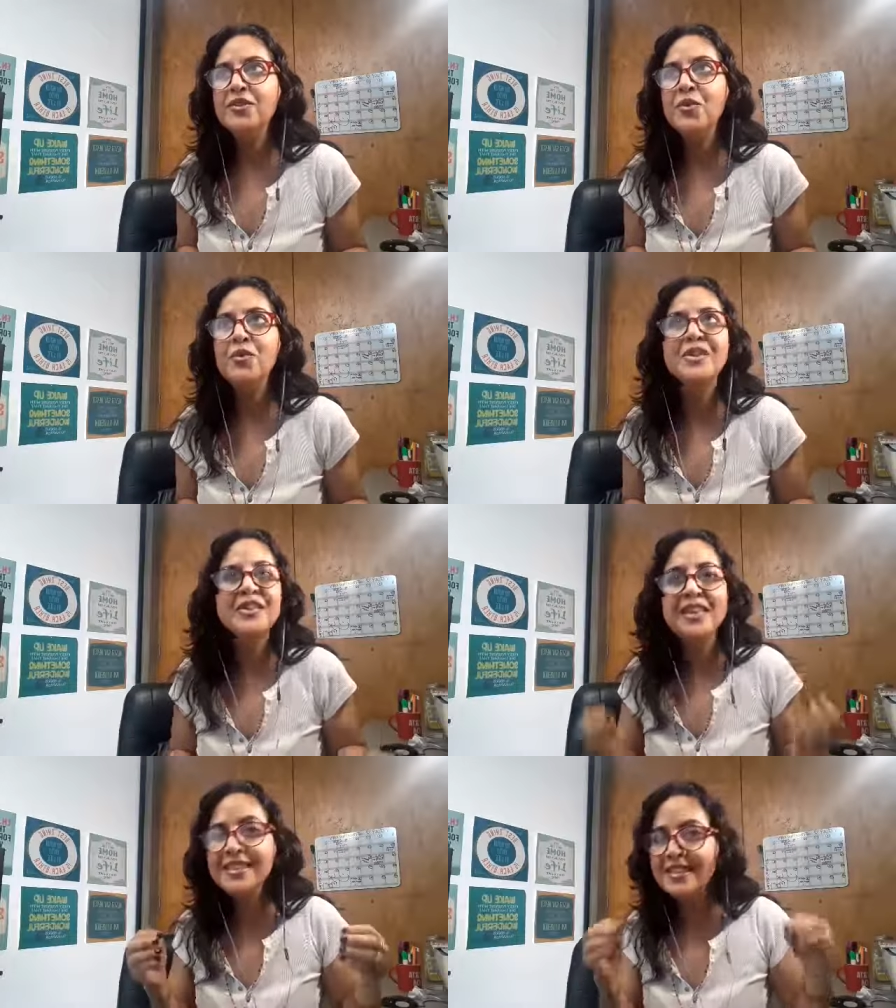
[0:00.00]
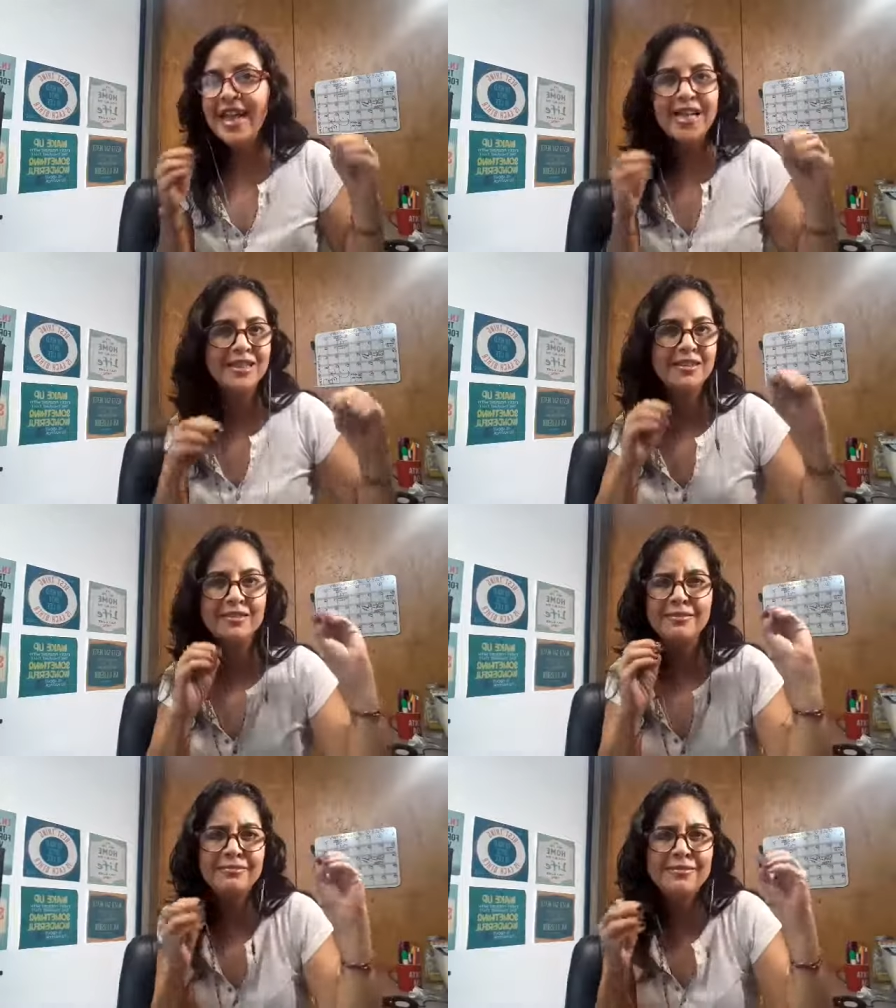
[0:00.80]
with just that
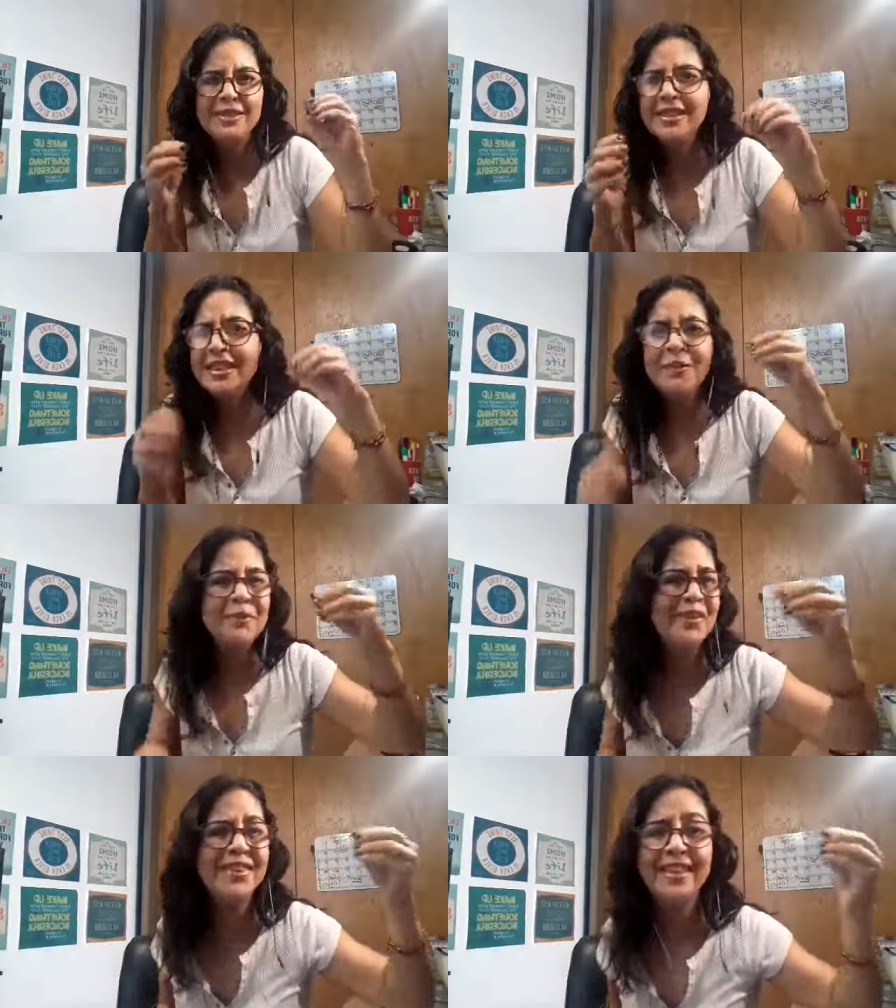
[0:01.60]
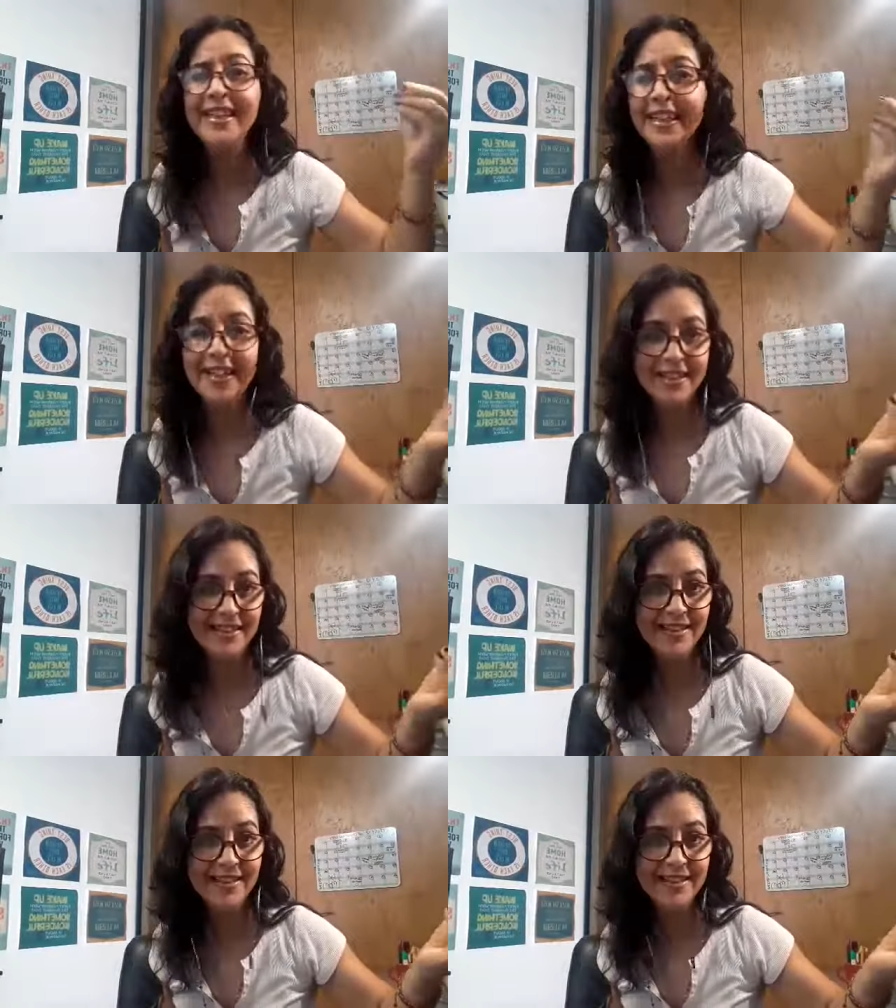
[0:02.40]
stupid thing,
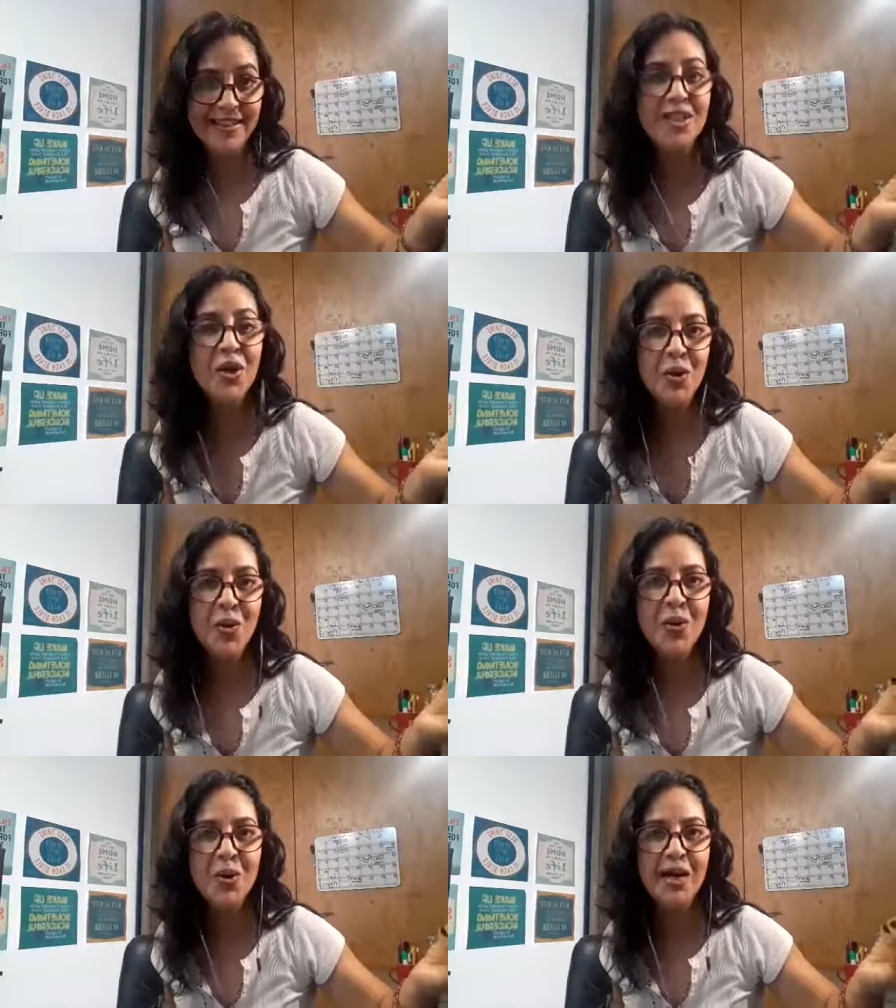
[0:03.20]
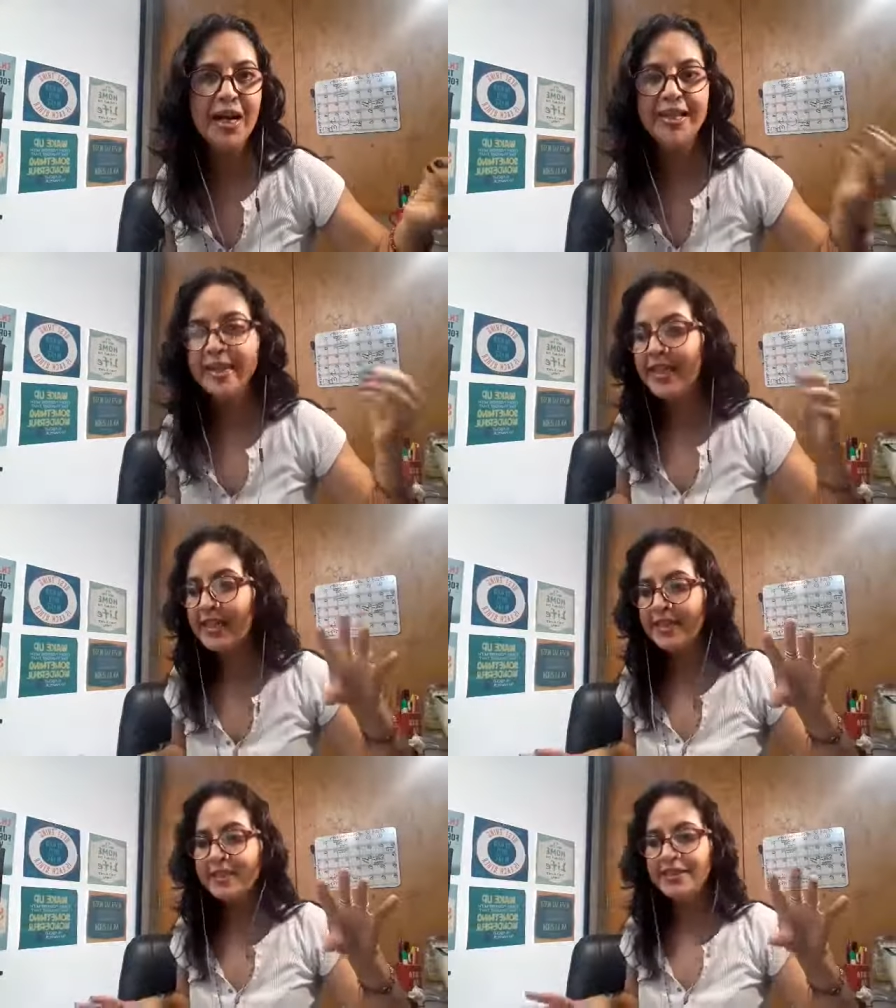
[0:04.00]
you know, and
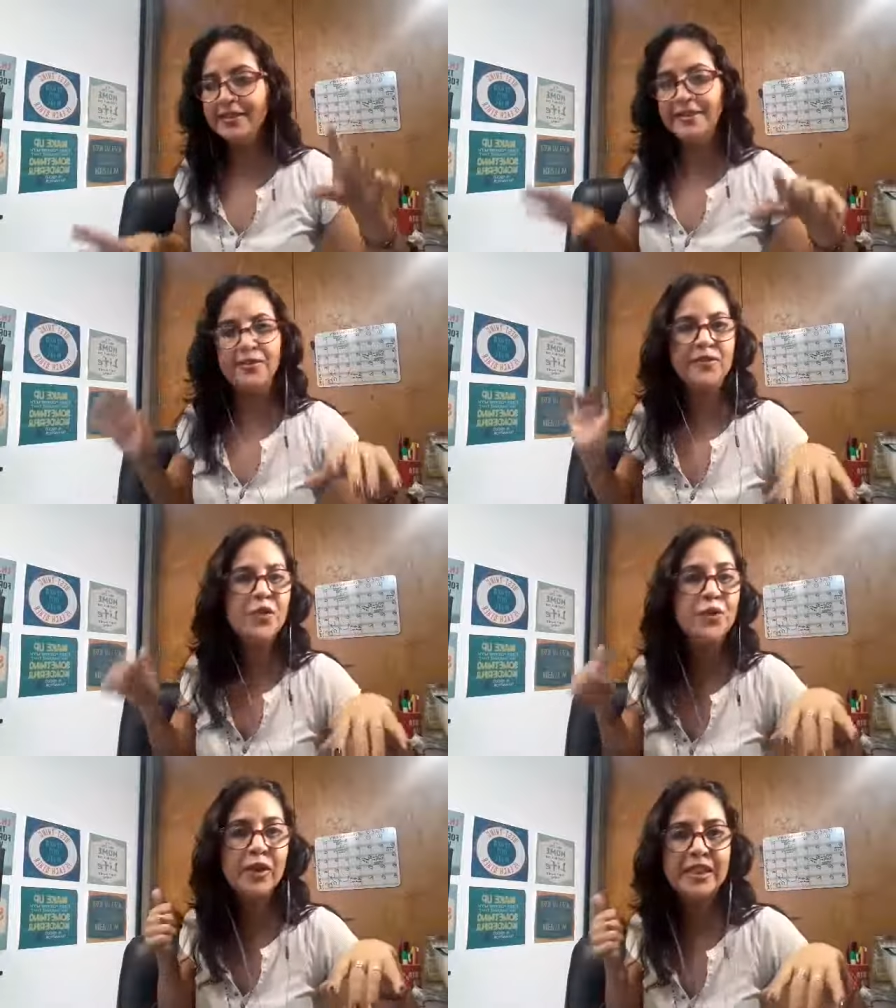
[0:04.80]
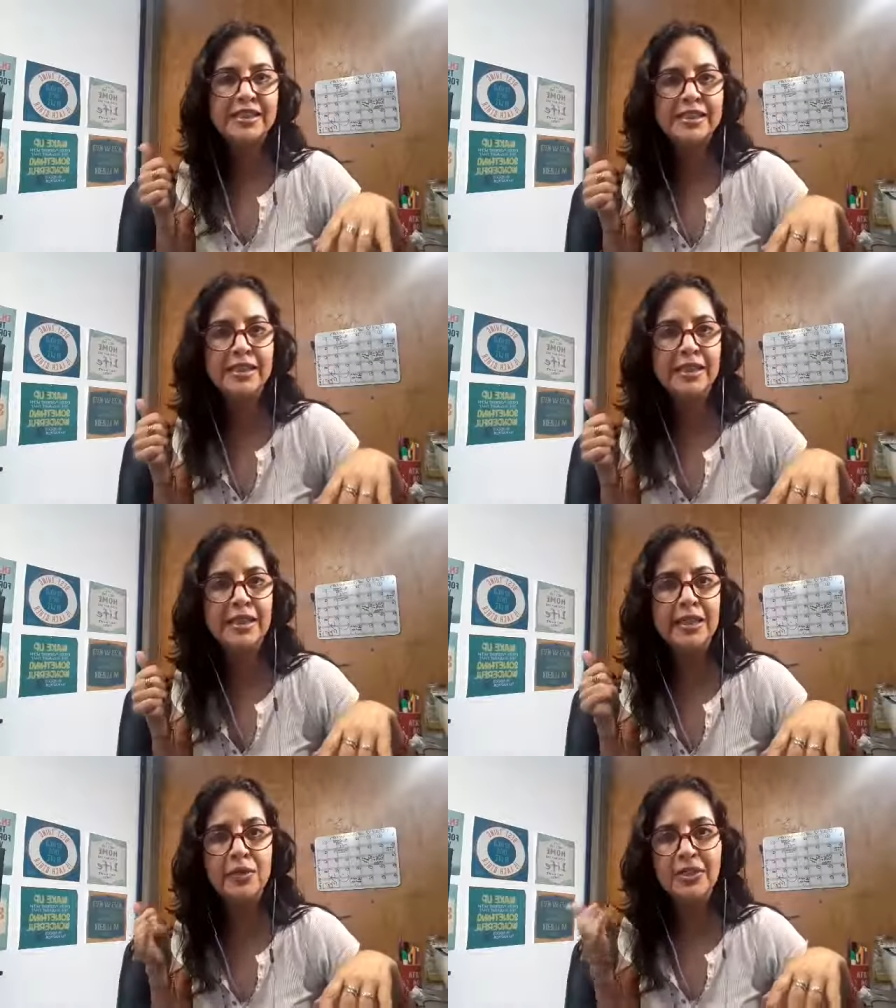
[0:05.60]
then the phone rings and,
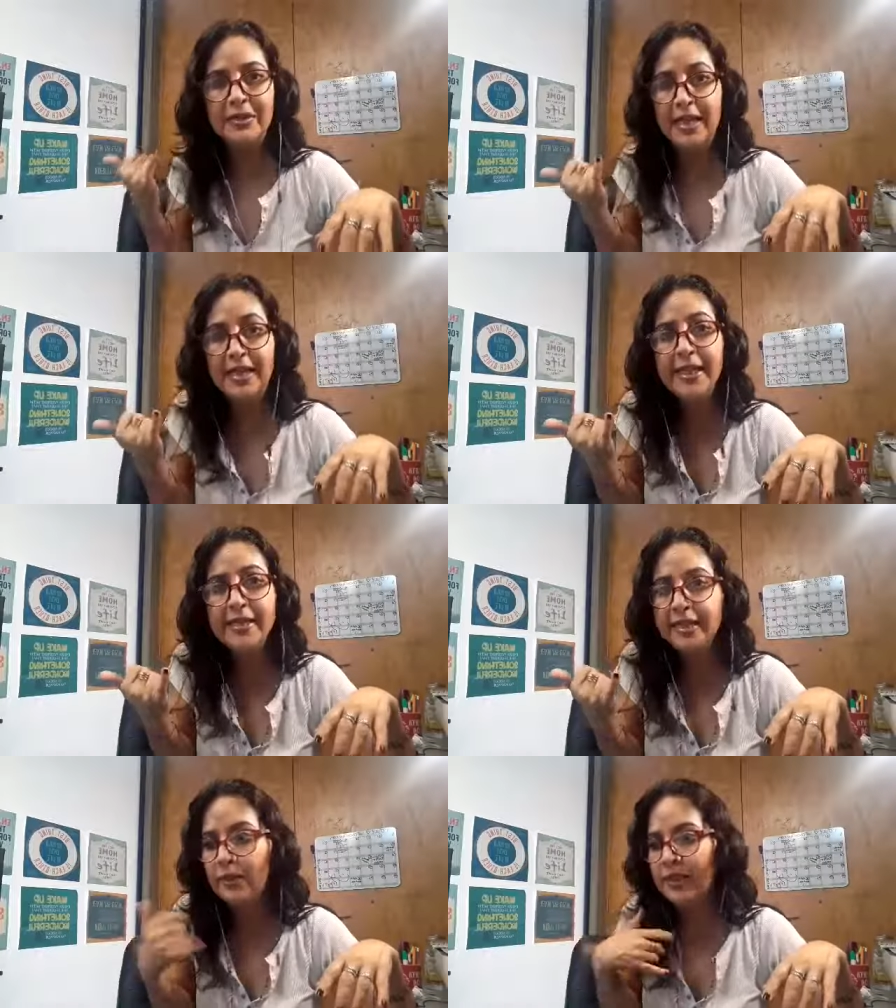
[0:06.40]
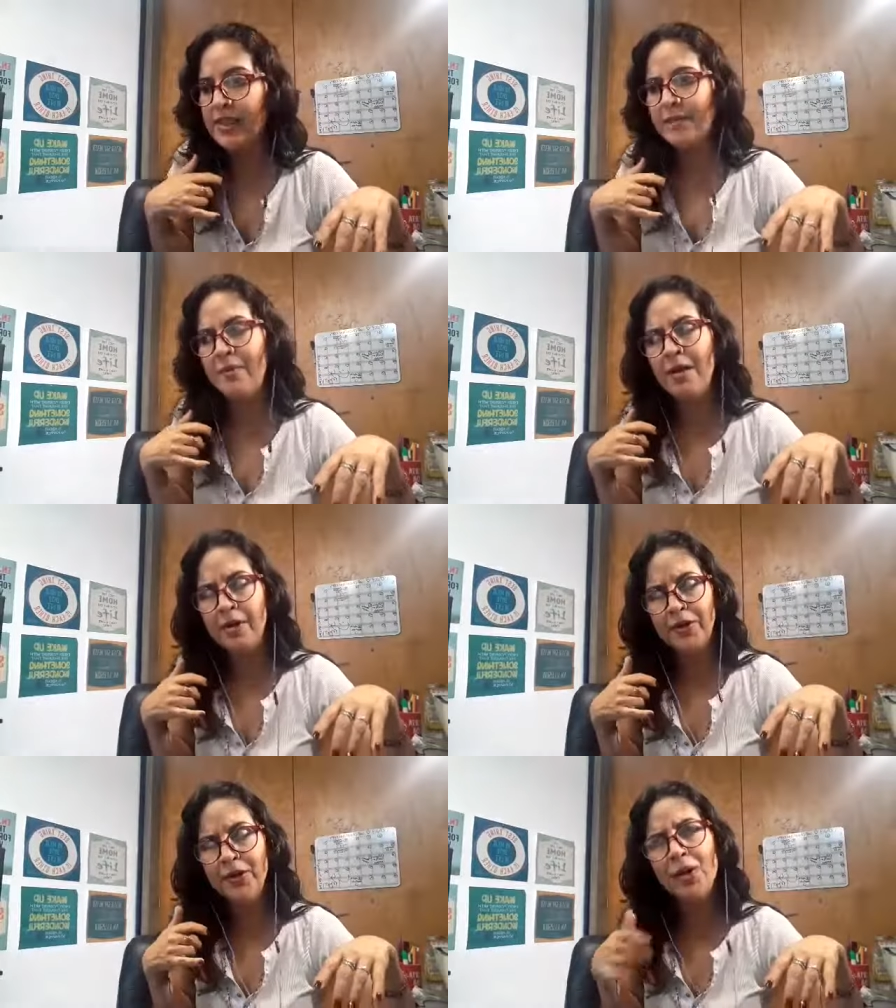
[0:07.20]
and it was Andres and it was like, Mom,
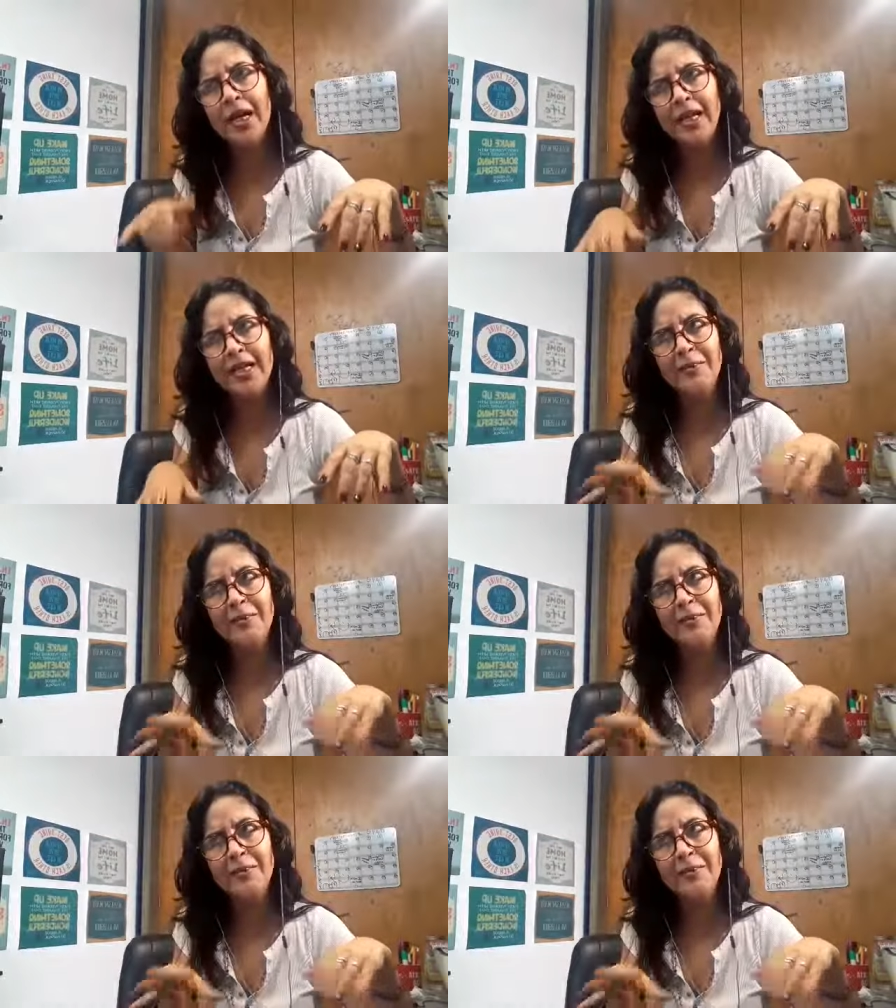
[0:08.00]
are you okay?